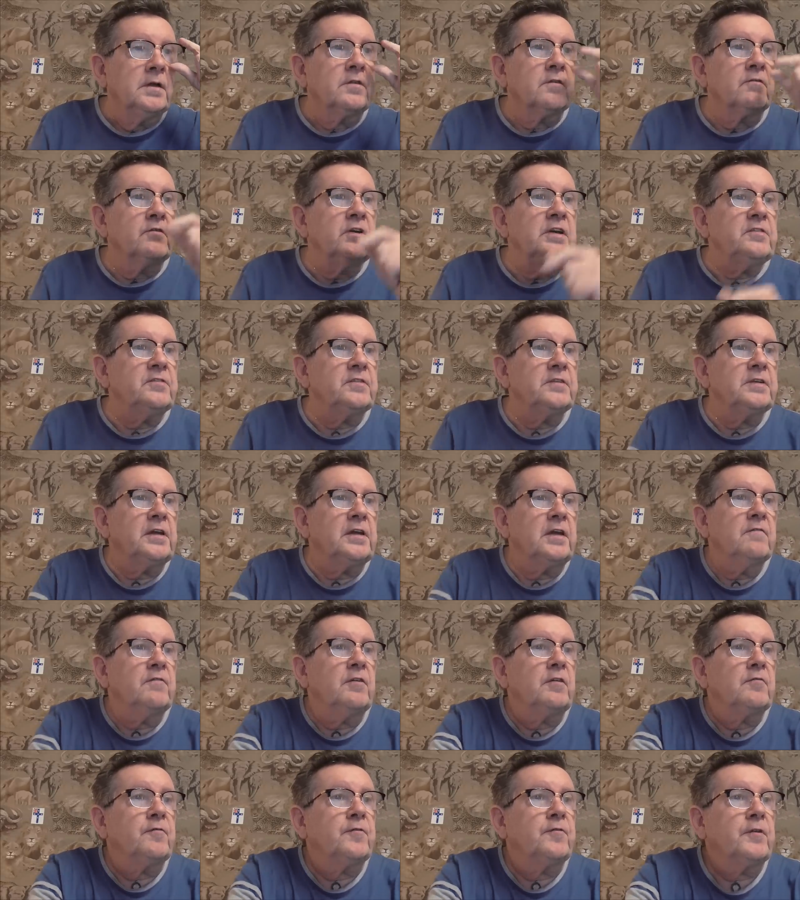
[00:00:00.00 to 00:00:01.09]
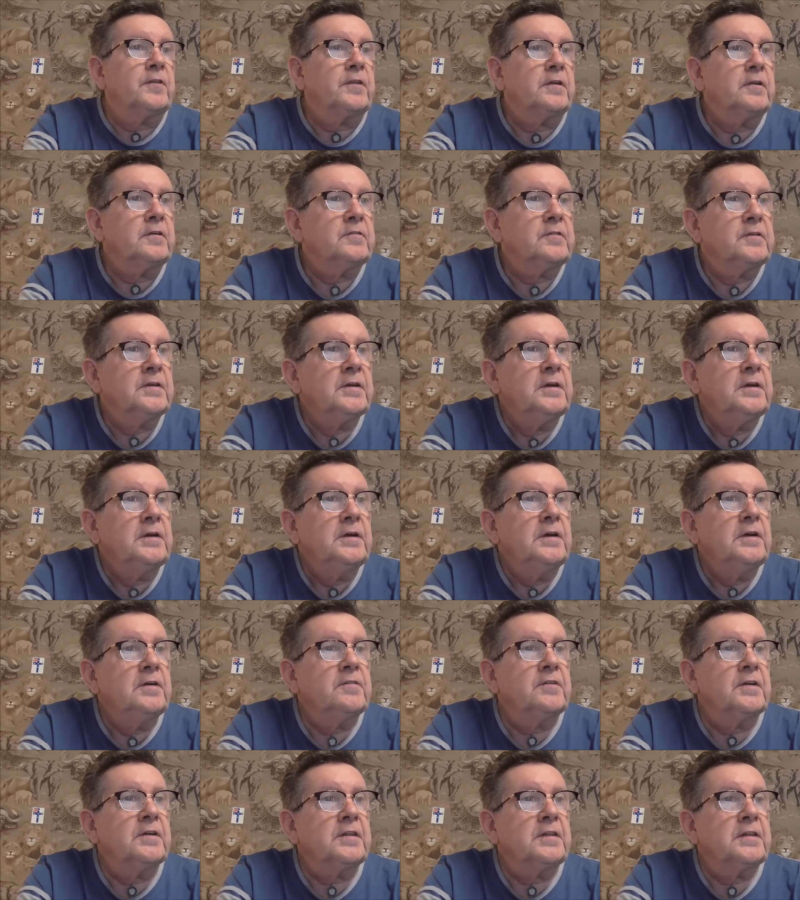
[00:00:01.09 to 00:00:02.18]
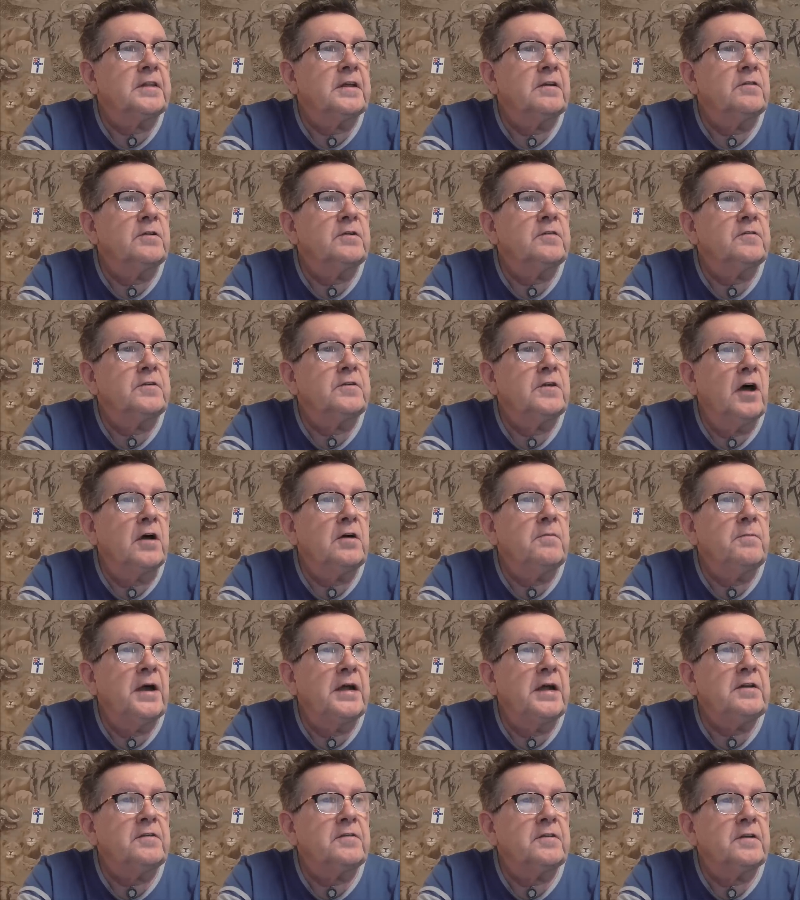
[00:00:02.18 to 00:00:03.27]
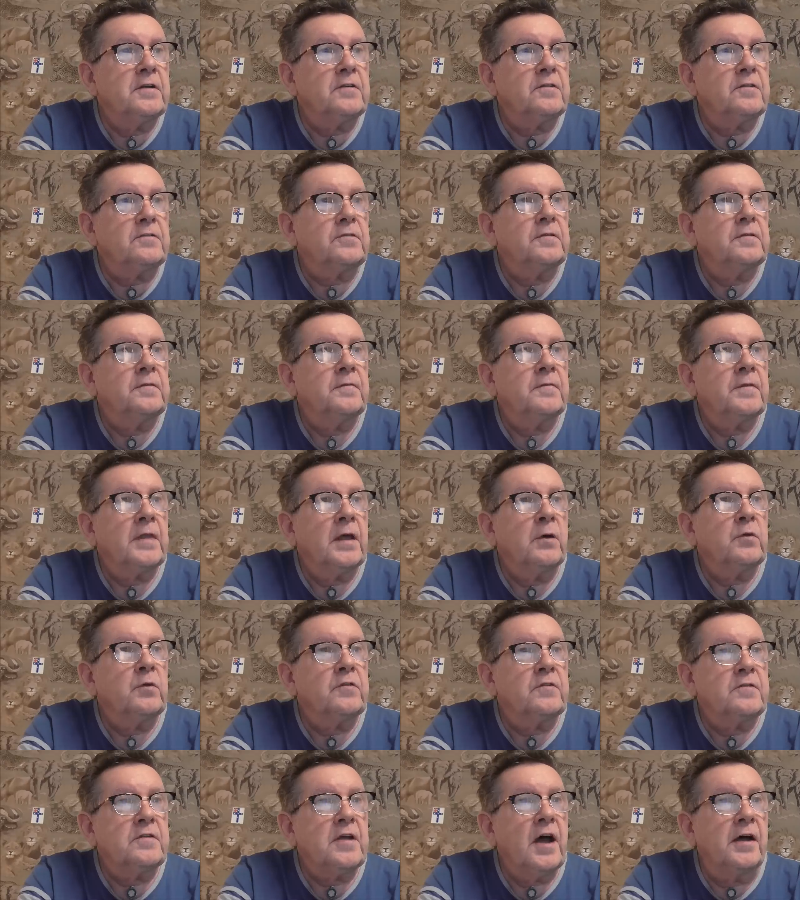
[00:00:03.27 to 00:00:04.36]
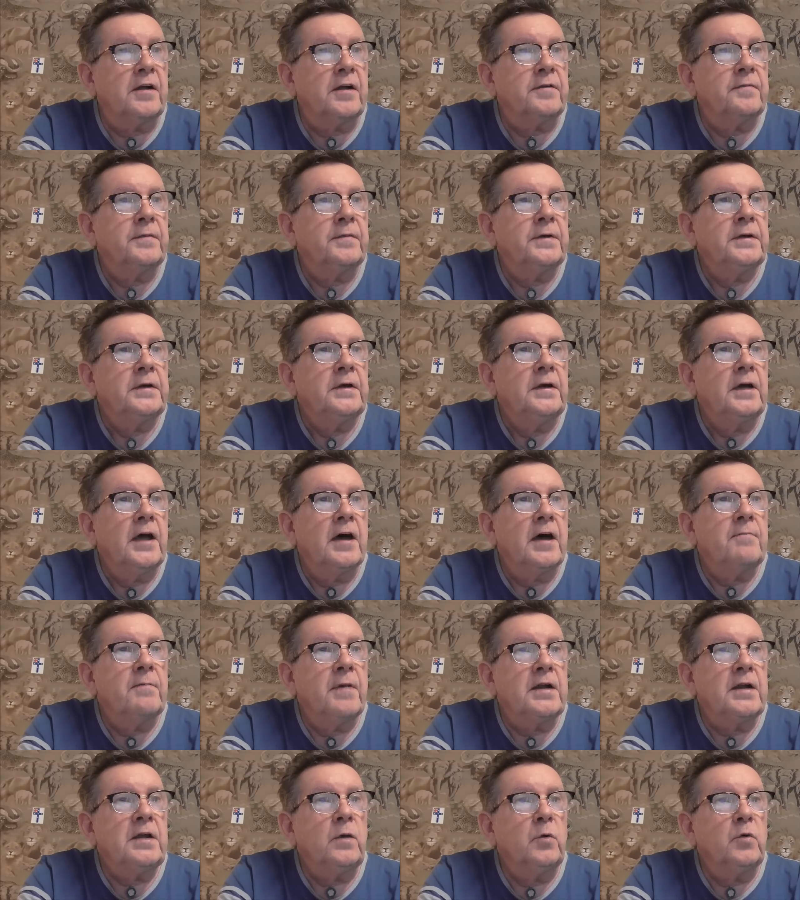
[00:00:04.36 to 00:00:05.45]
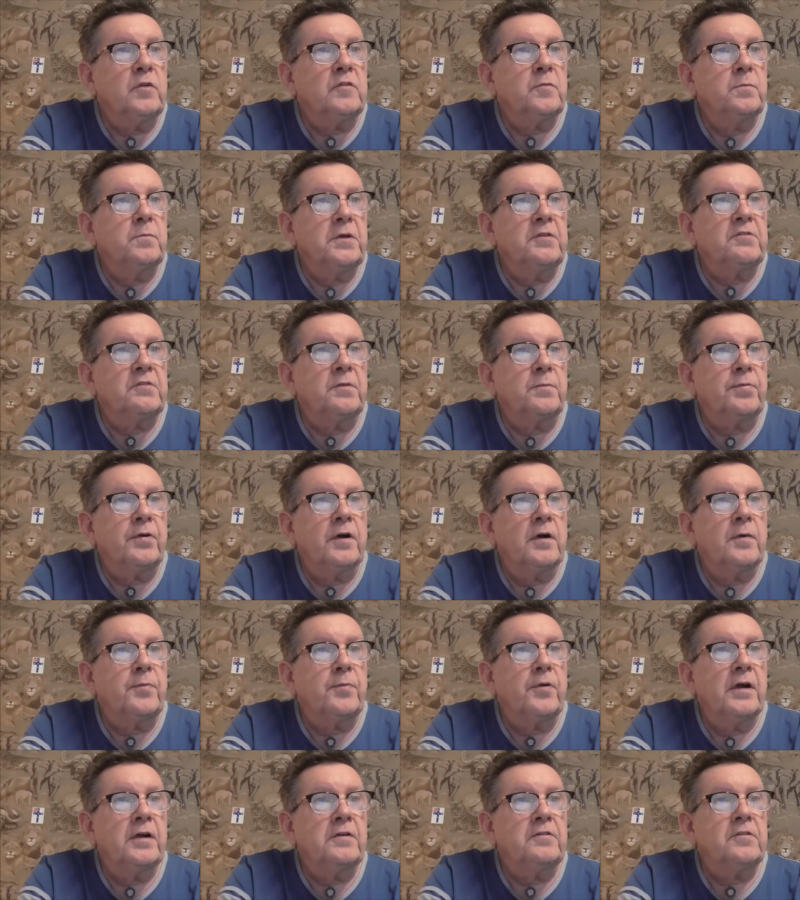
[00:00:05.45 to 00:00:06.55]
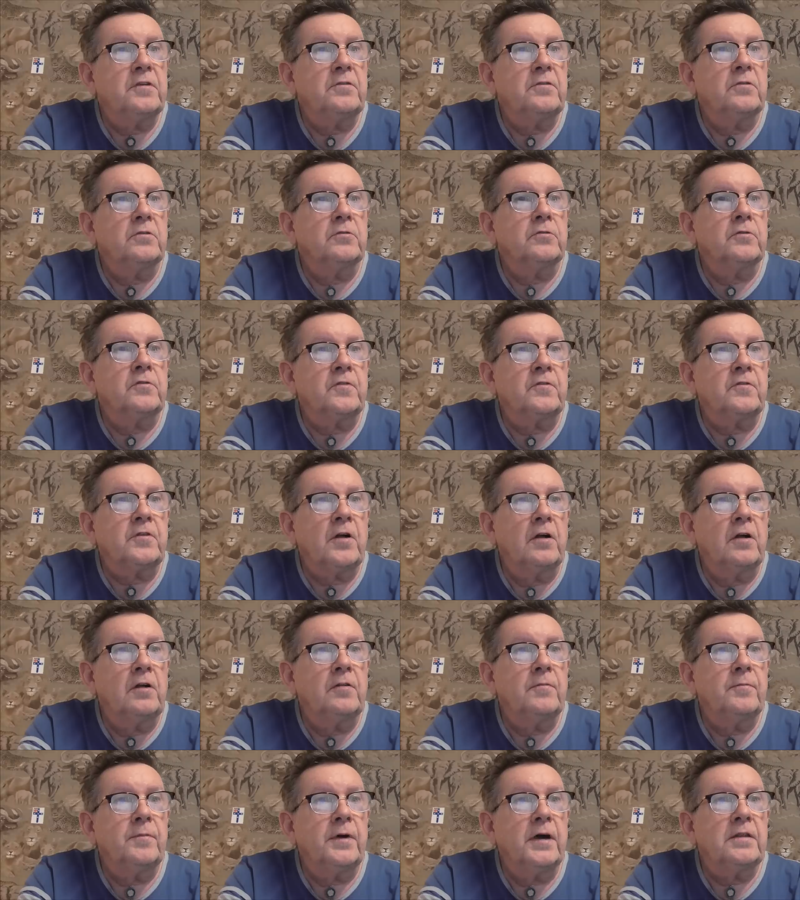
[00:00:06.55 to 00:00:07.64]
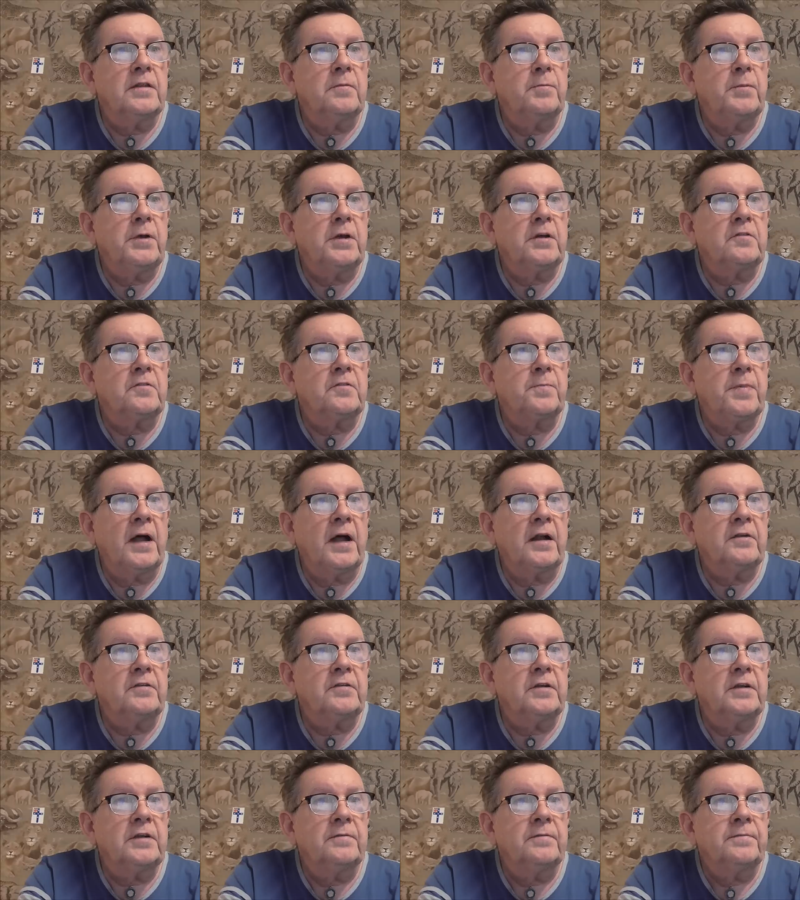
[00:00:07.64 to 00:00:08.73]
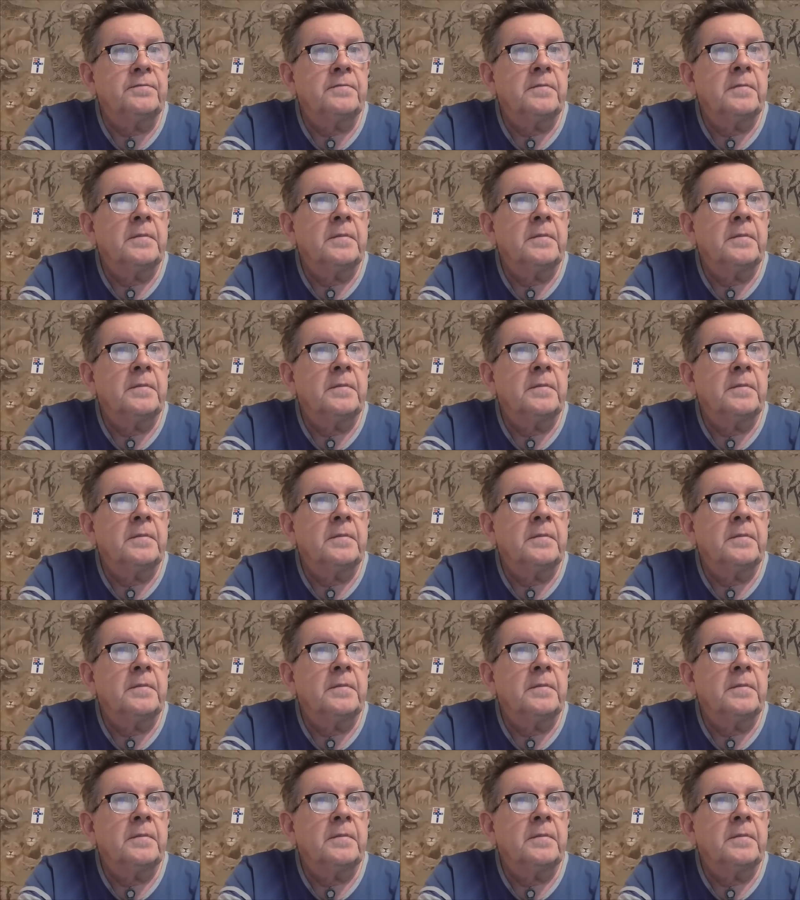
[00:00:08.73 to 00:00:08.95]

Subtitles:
The reason given for this is that there is no maintenance that was done, and money was misappropriated or stolen by the municipality.